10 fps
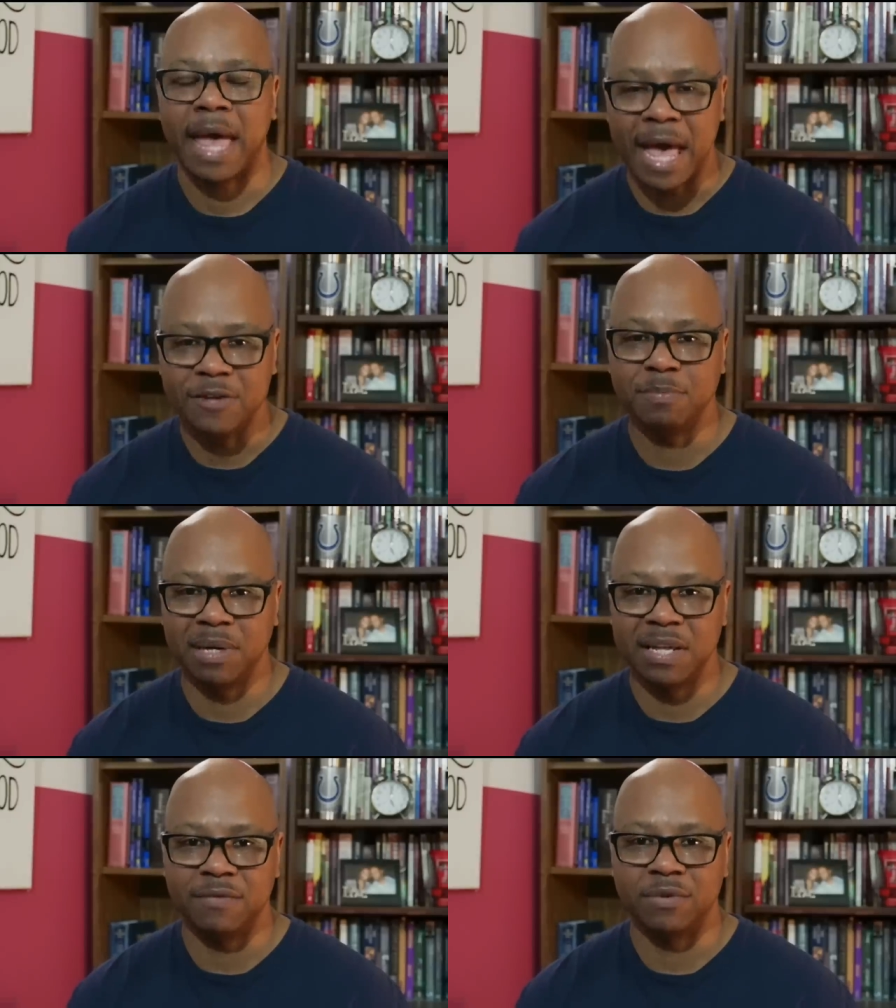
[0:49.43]
As
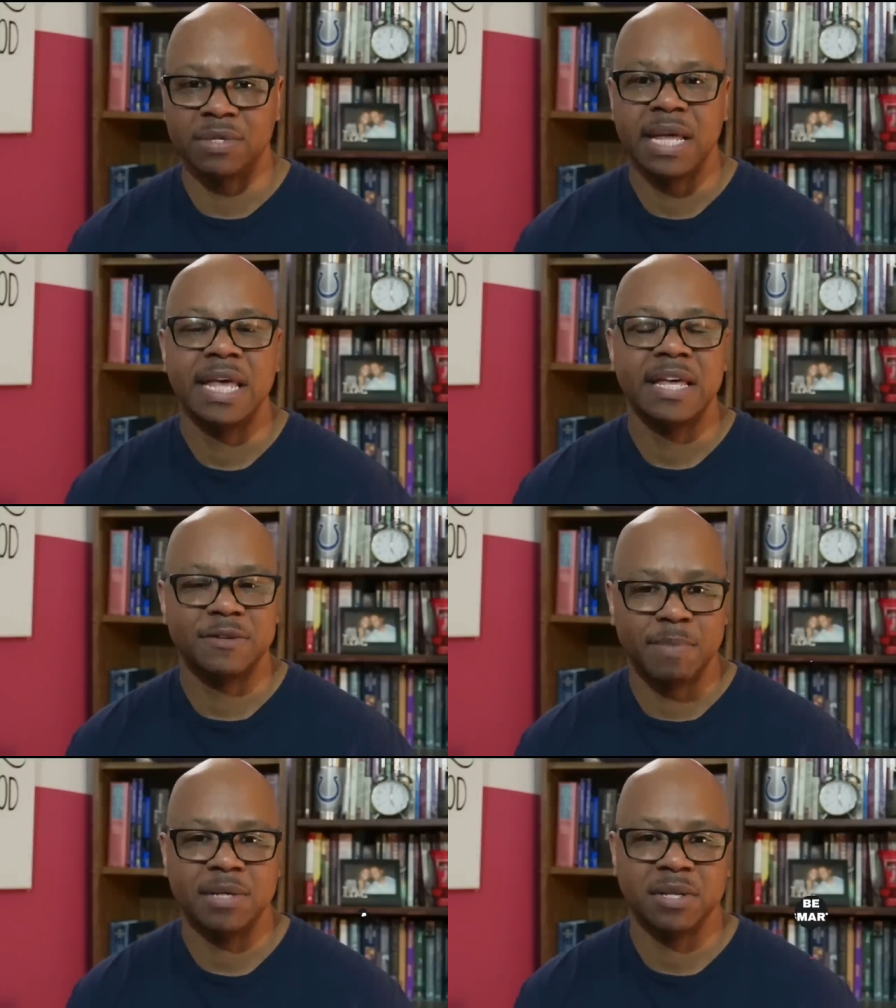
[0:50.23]
believers,
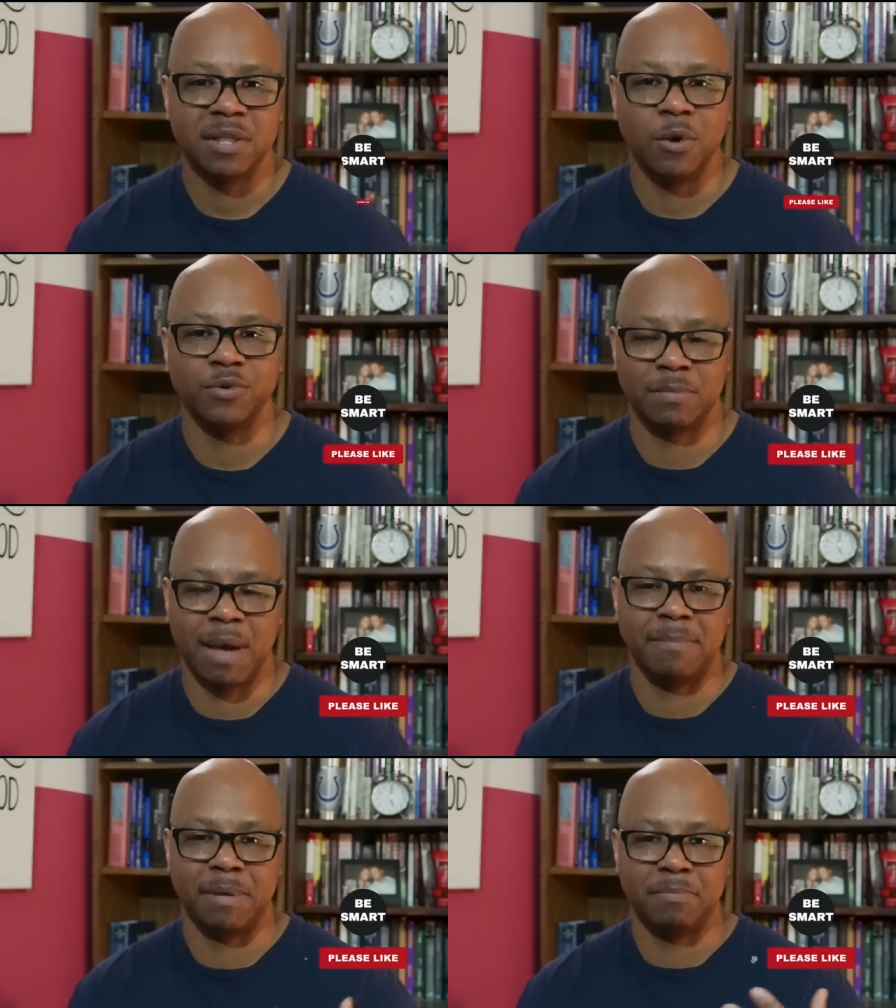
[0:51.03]
especially those that
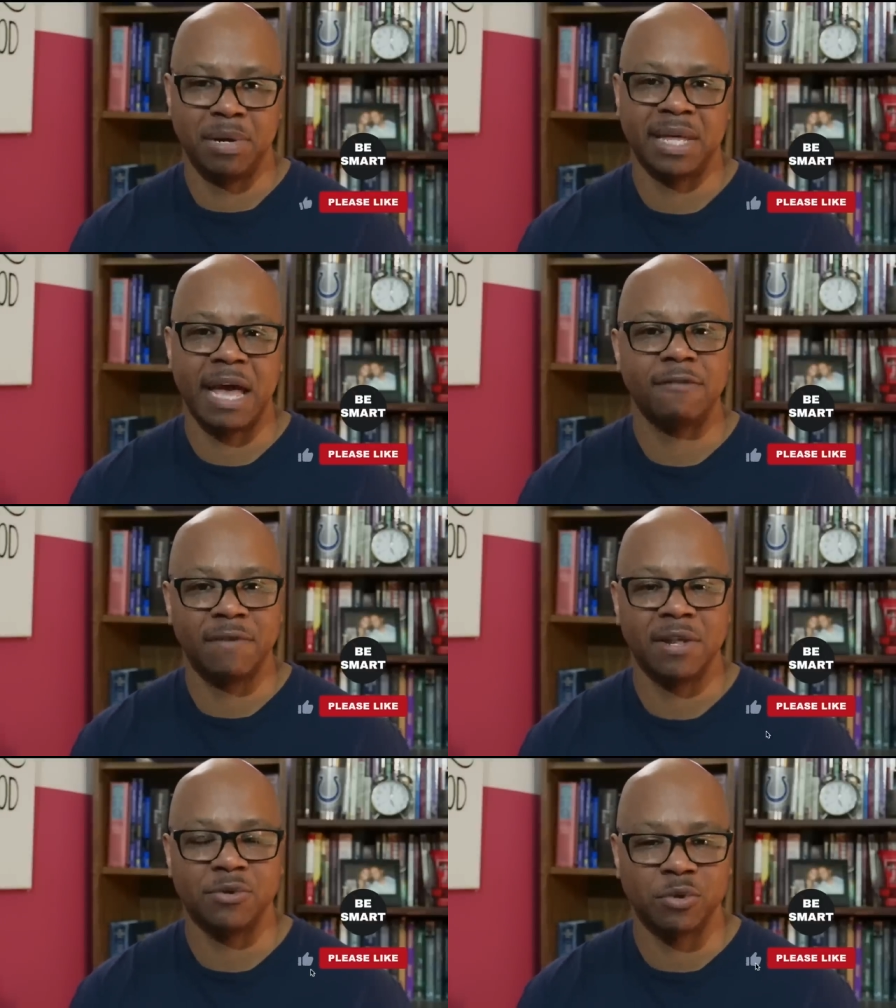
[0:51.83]
might be putting out
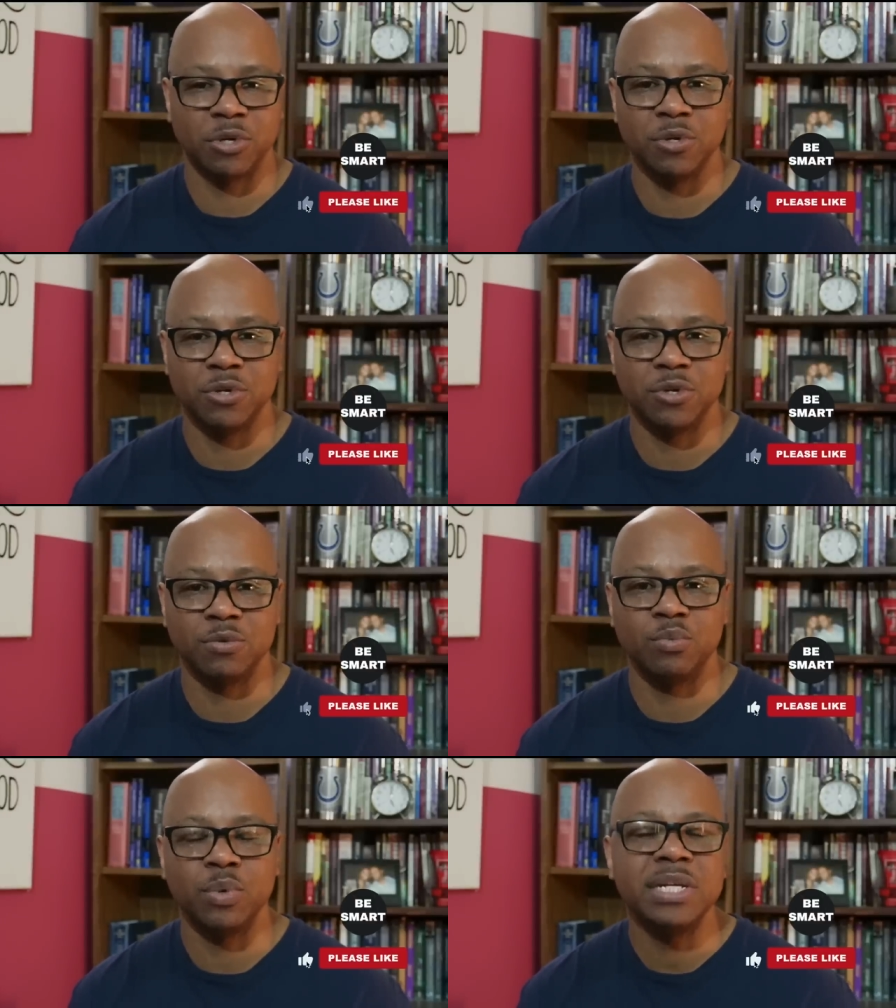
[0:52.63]
videos on YouTube,
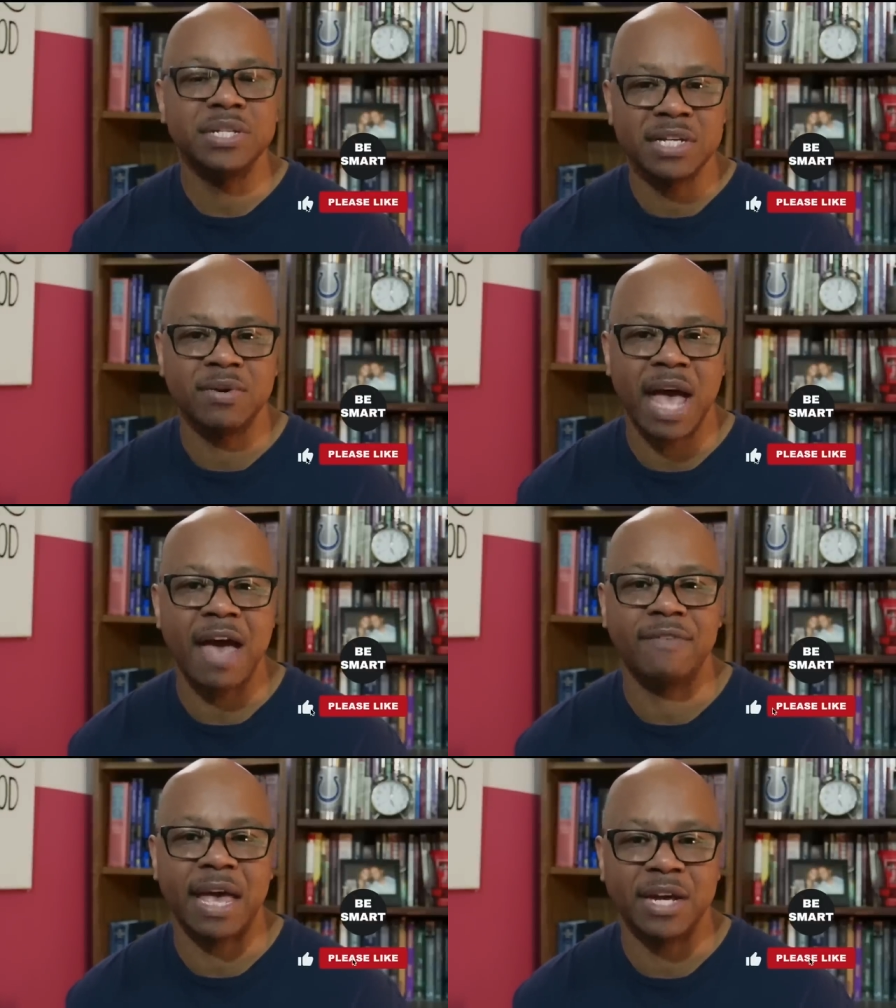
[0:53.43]
we still
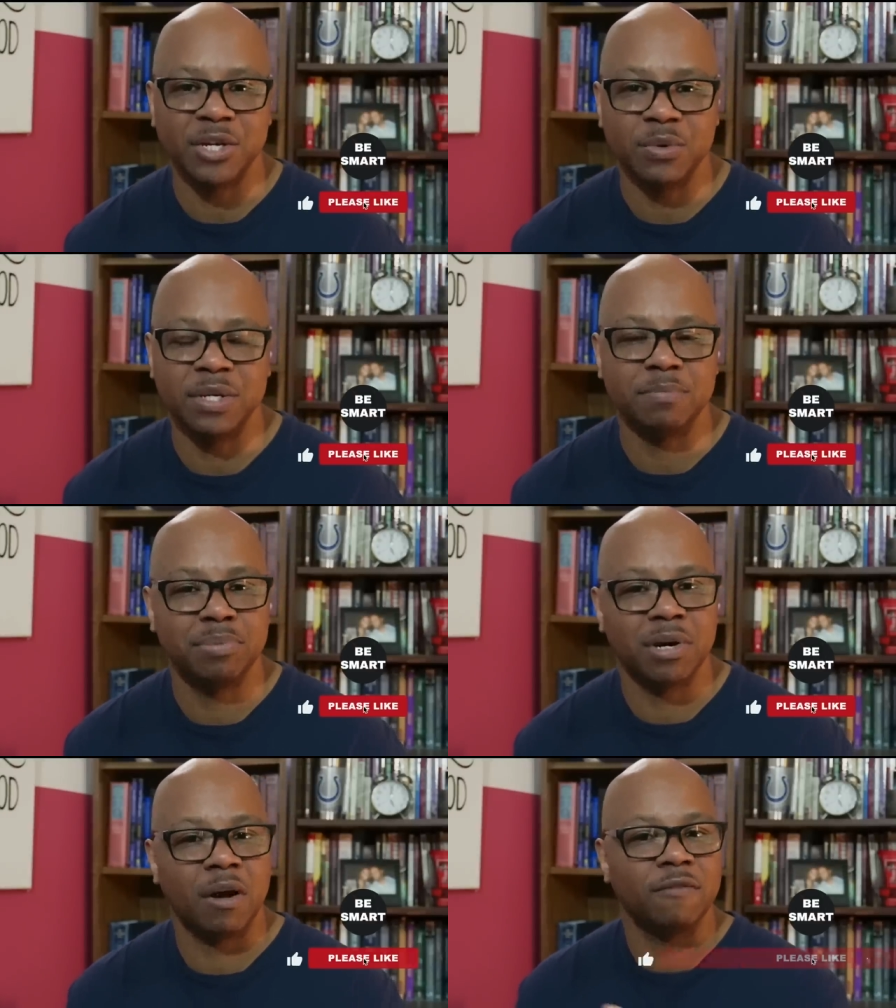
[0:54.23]
have a duty to
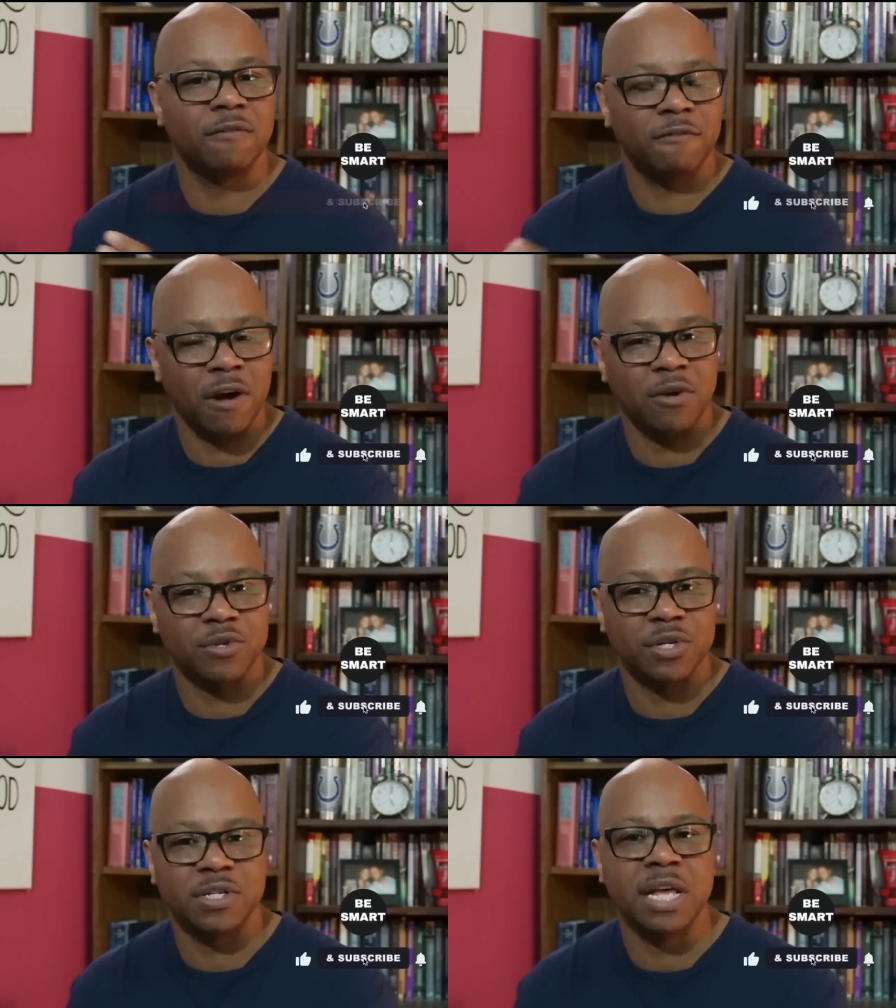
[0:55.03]
put off
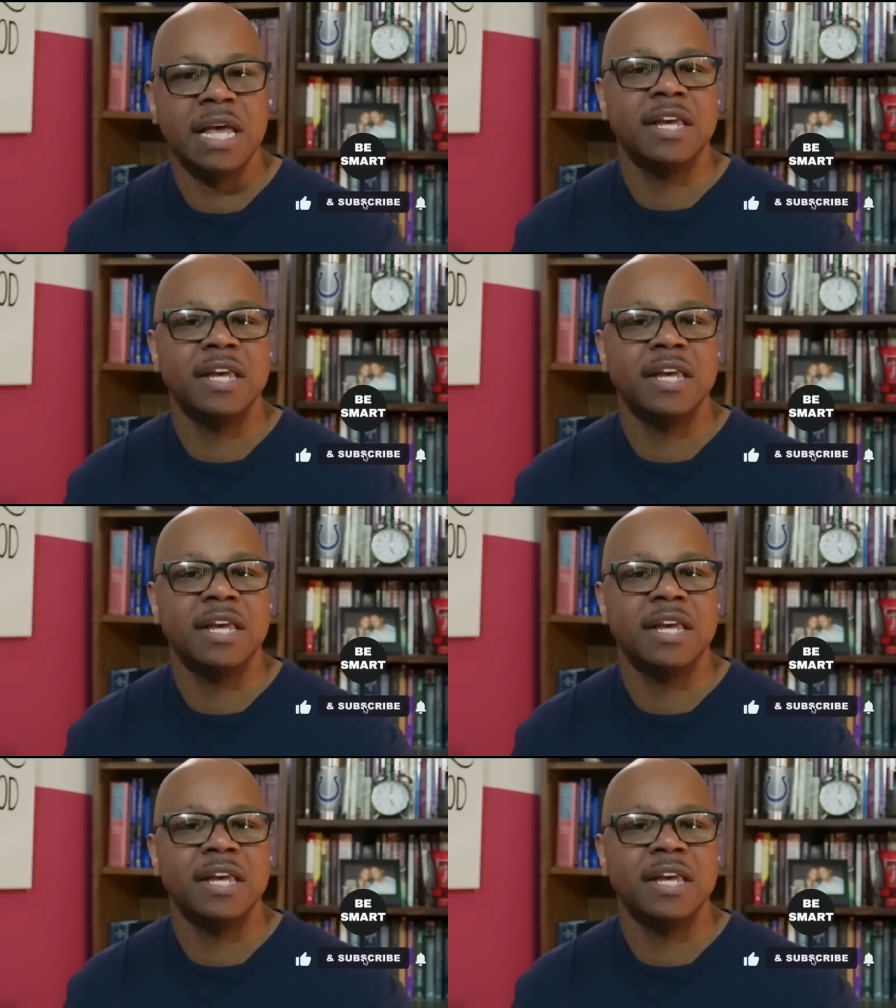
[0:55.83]
falsehoods,